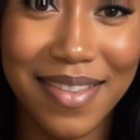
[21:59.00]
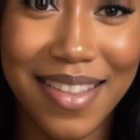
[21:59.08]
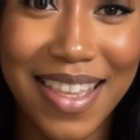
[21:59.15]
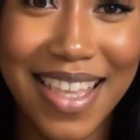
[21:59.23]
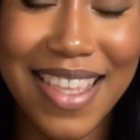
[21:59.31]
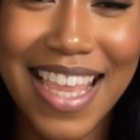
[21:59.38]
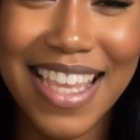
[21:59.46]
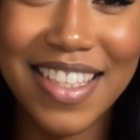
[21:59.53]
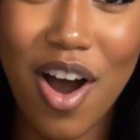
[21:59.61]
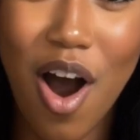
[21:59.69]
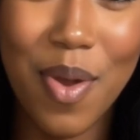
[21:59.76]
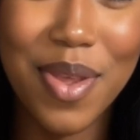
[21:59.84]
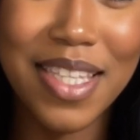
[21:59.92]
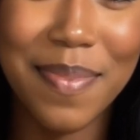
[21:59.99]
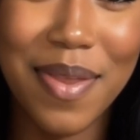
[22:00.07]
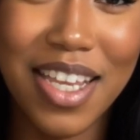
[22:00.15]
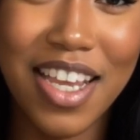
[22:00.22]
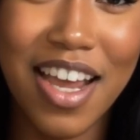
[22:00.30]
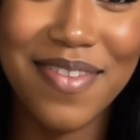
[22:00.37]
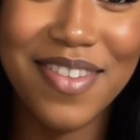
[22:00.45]
And that's always been
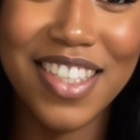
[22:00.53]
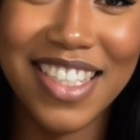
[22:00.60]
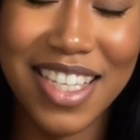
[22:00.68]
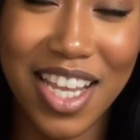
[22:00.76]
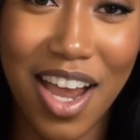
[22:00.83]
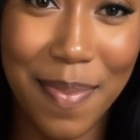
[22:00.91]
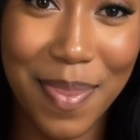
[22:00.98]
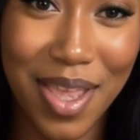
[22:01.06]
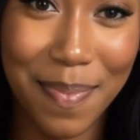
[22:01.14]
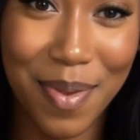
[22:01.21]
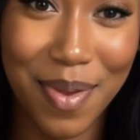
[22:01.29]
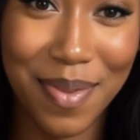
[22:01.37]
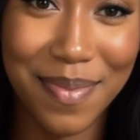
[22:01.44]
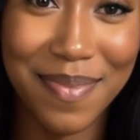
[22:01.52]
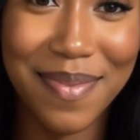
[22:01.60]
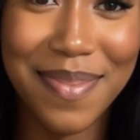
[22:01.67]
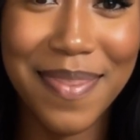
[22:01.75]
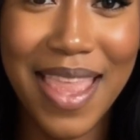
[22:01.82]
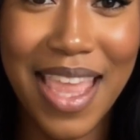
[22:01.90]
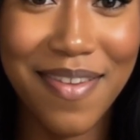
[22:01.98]
enough to scare people.
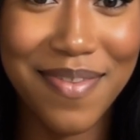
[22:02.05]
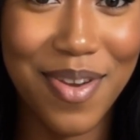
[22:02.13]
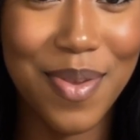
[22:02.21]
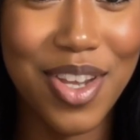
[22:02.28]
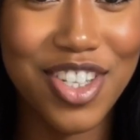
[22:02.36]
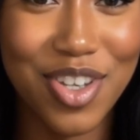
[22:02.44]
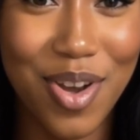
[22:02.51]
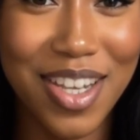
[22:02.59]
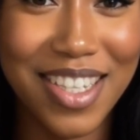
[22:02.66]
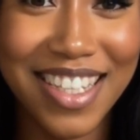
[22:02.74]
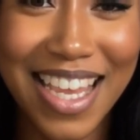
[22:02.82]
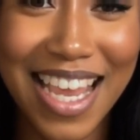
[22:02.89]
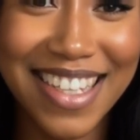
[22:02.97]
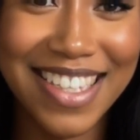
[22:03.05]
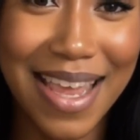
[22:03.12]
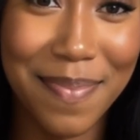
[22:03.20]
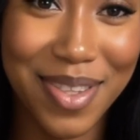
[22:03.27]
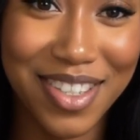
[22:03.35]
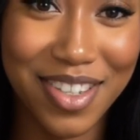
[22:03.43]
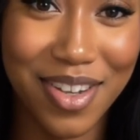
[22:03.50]
If you enjoyed tonight's
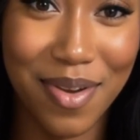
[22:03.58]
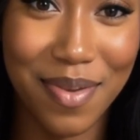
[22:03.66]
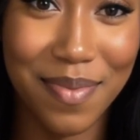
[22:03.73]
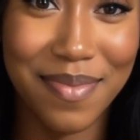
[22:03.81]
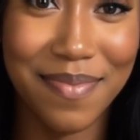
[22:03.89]
episode,